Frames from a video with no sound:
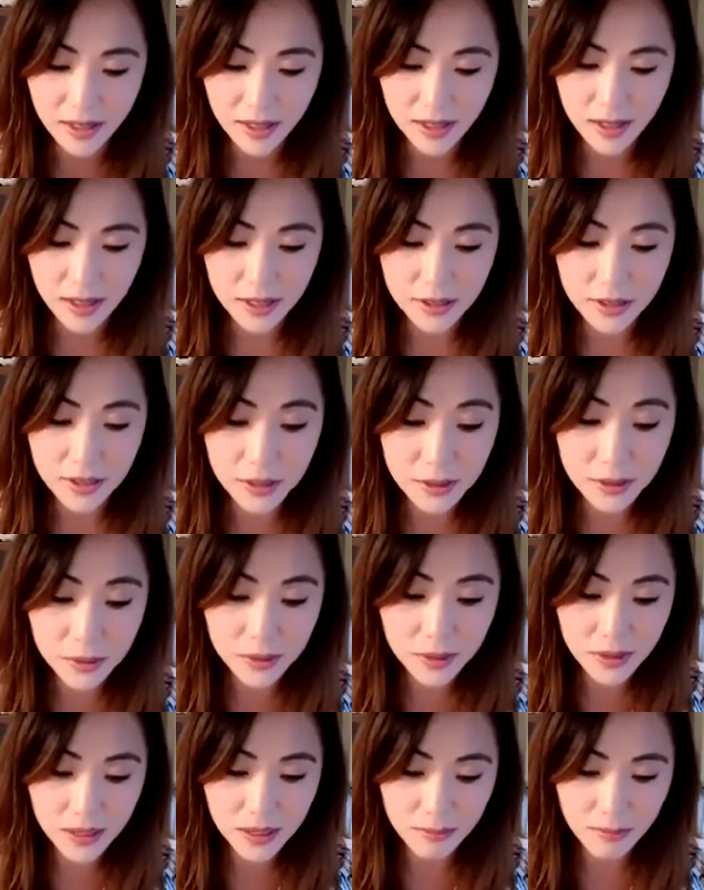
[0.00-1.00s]

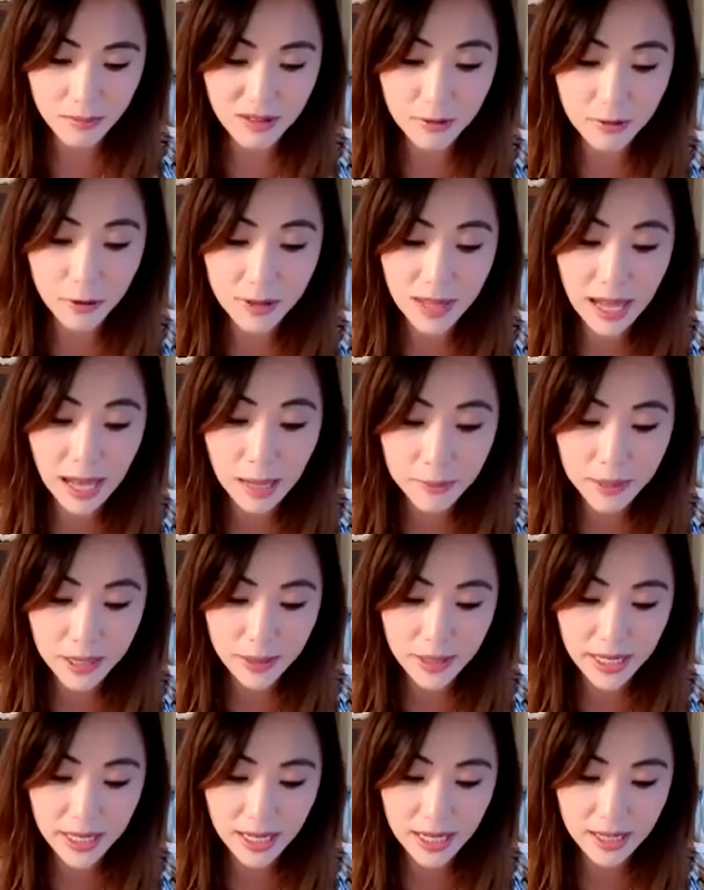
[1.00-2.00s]
Soon, my
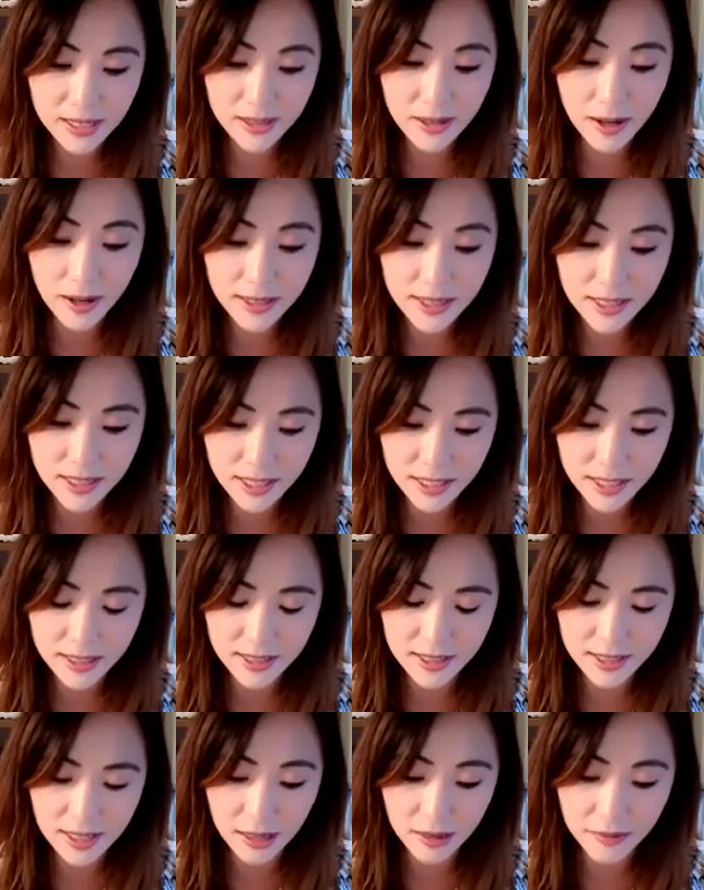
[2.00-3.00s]
vocabulary exhausted
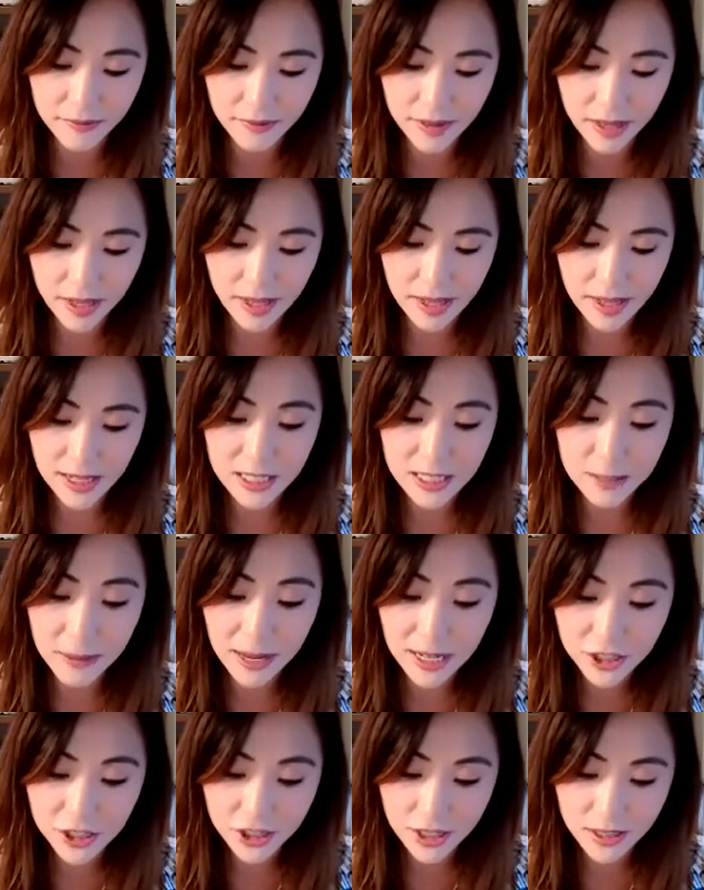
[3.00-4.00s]
itself, his
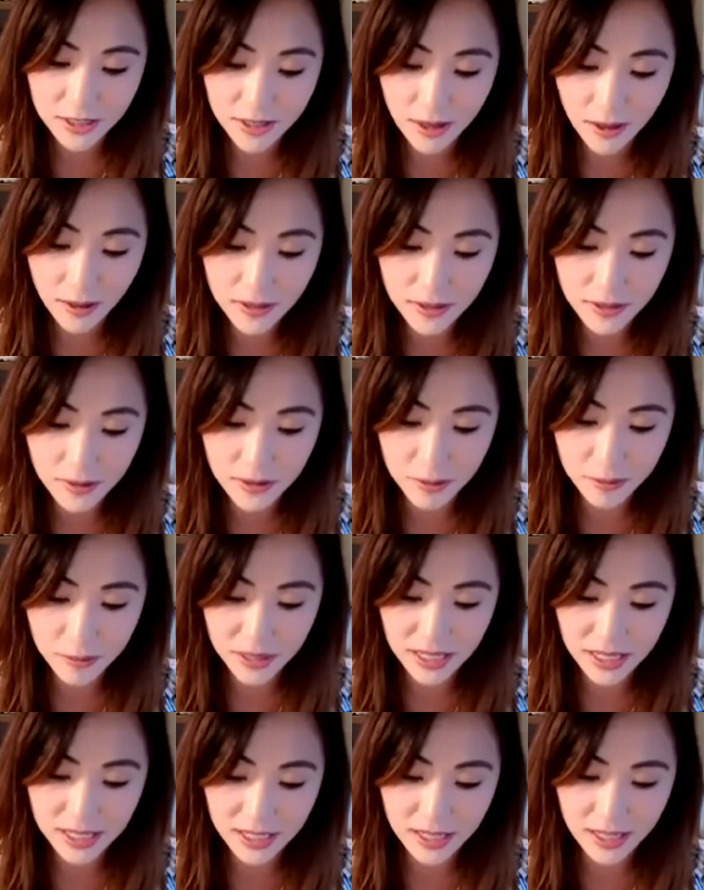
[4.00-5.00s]
patience also
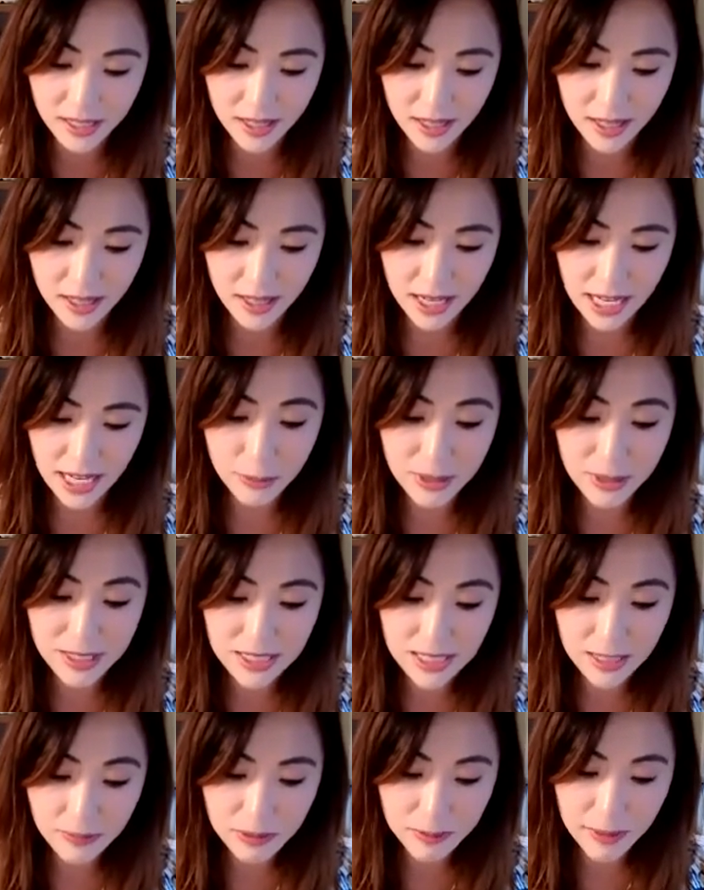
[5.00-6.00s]
depleted, and we
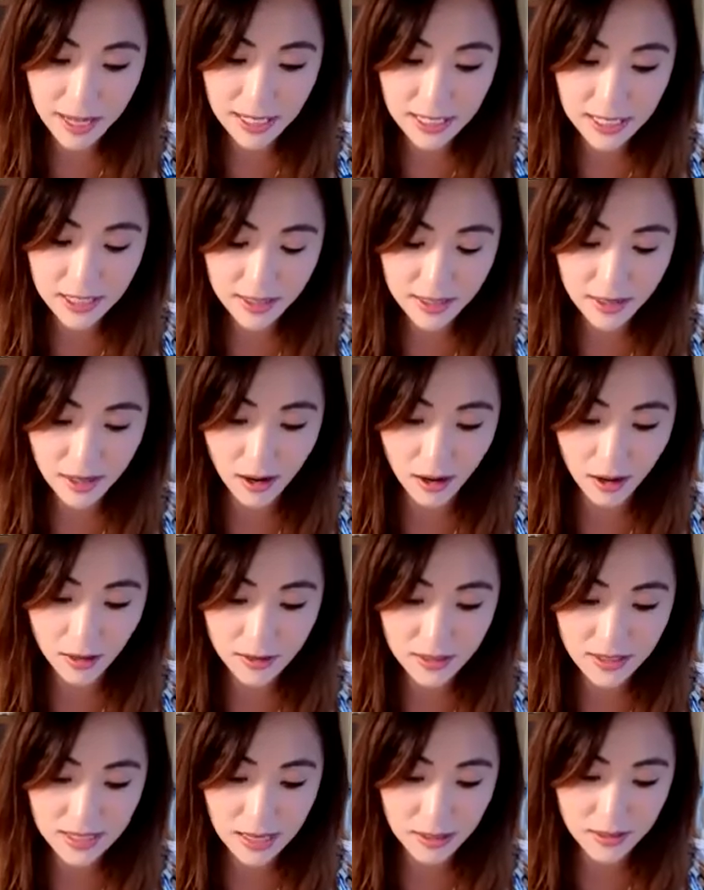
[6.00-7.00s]
slipped back into the
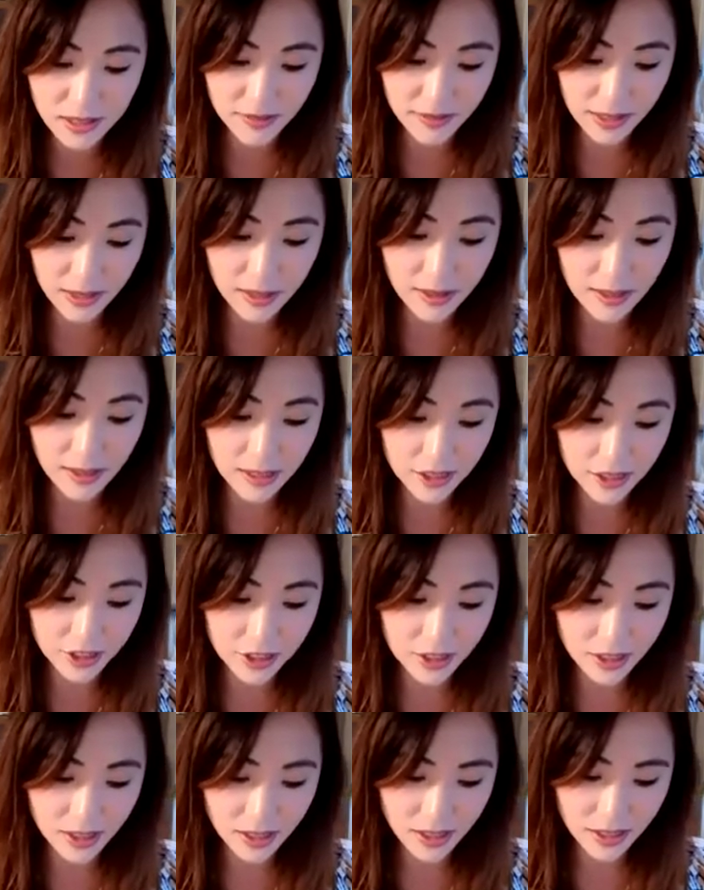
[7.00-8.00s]
hard sounds of English.
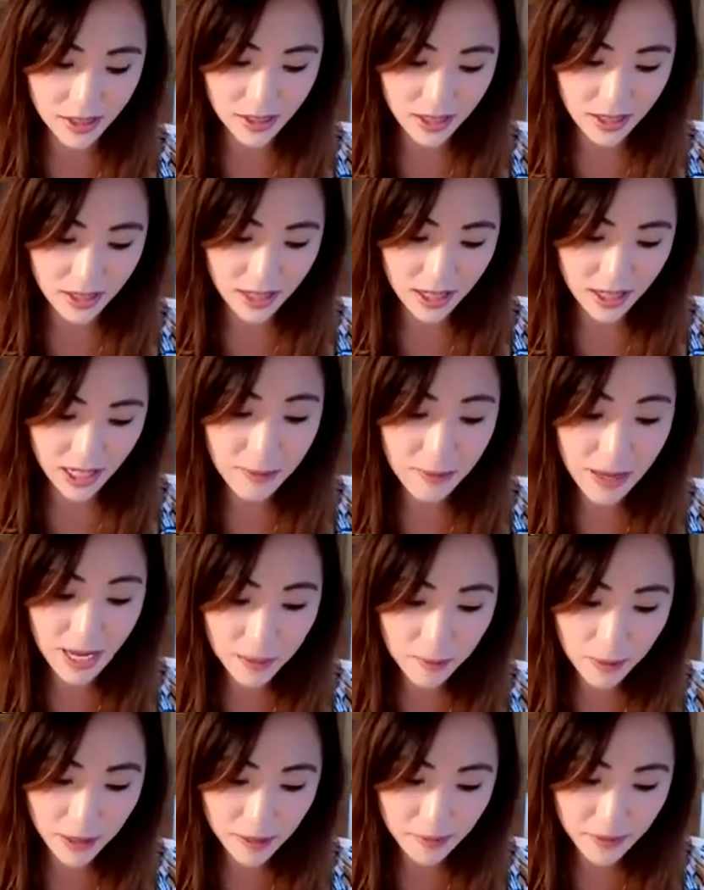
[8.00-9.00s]
In my
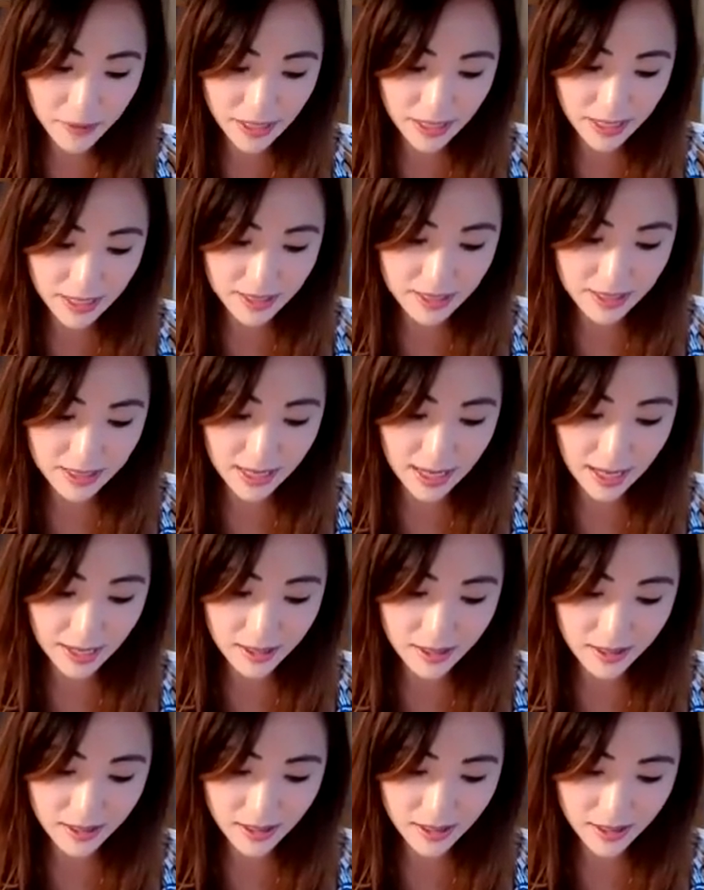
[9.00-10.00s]
apartment in
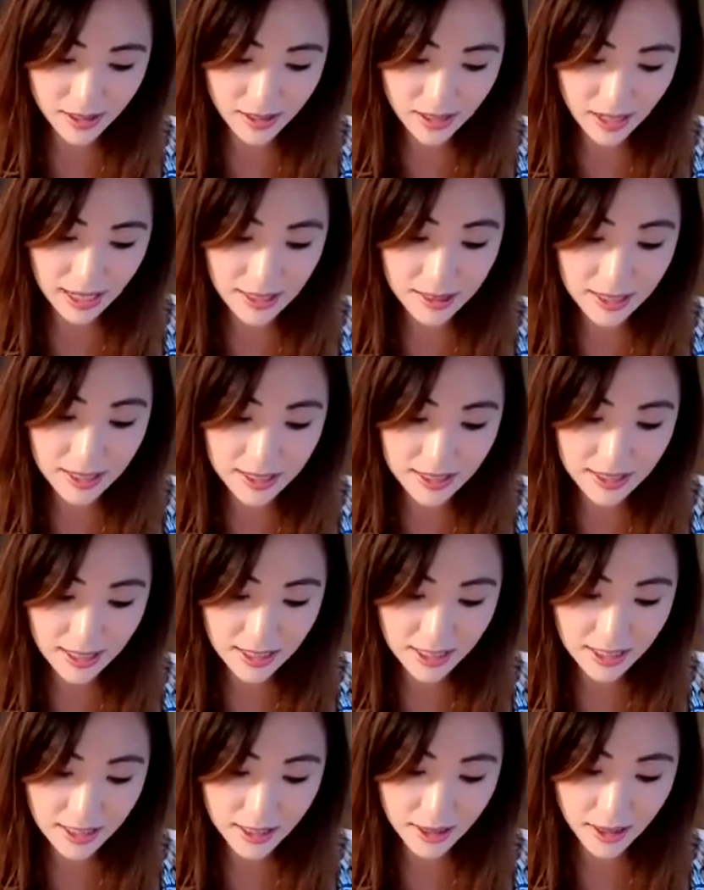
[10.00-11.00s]
Seattle, I listened
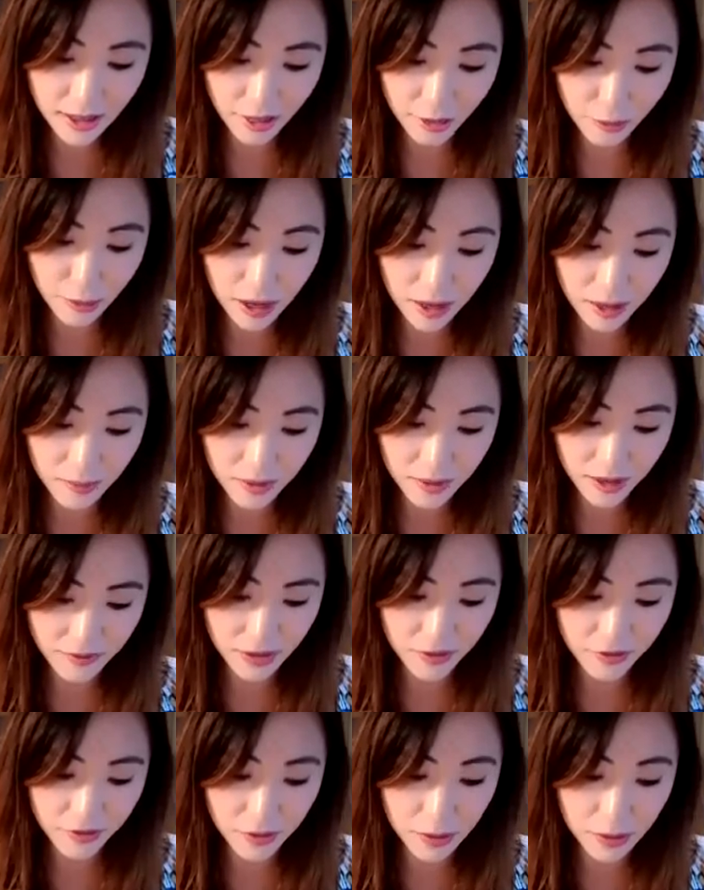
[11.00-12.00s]
to the thrum of
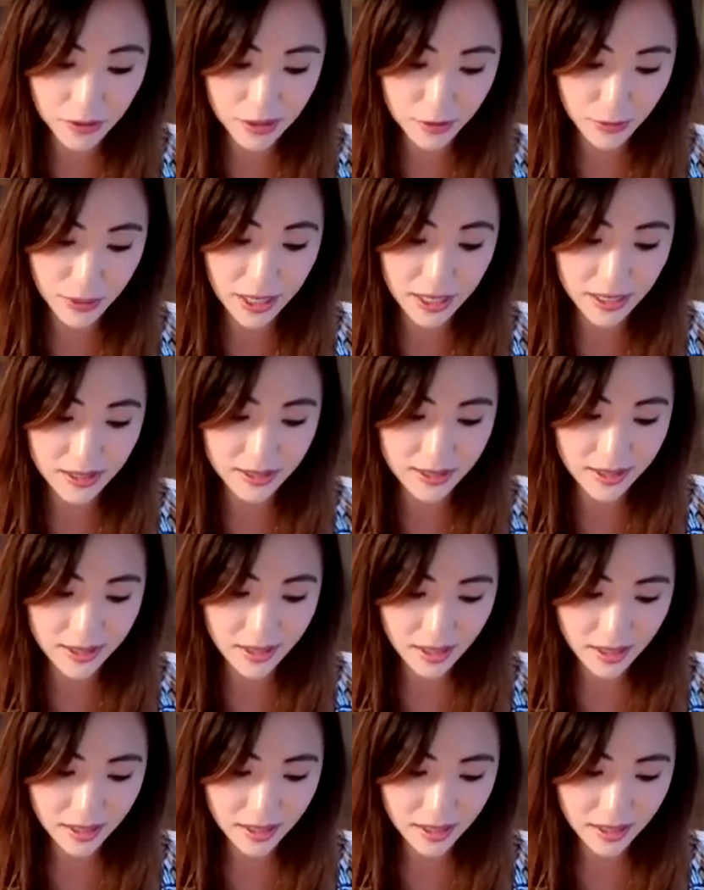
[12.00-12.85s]
the phone's rings.